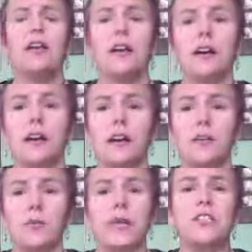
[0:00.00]
Uh,
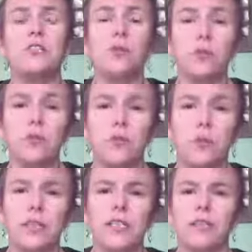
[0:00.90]
waste removal
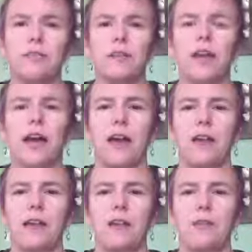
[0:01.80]
when dealing with
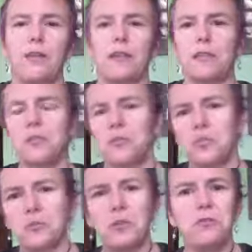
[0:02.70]
acne, but this
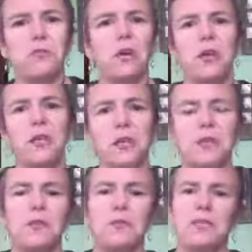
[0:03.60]
could be one
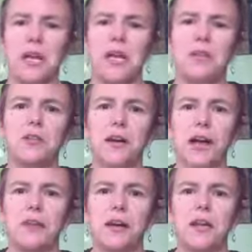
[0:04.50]
of the botanical
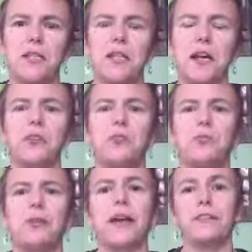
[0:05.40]
allies that you
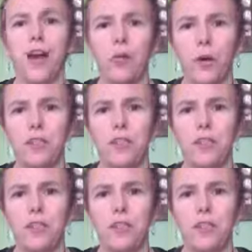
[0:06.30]
play around with.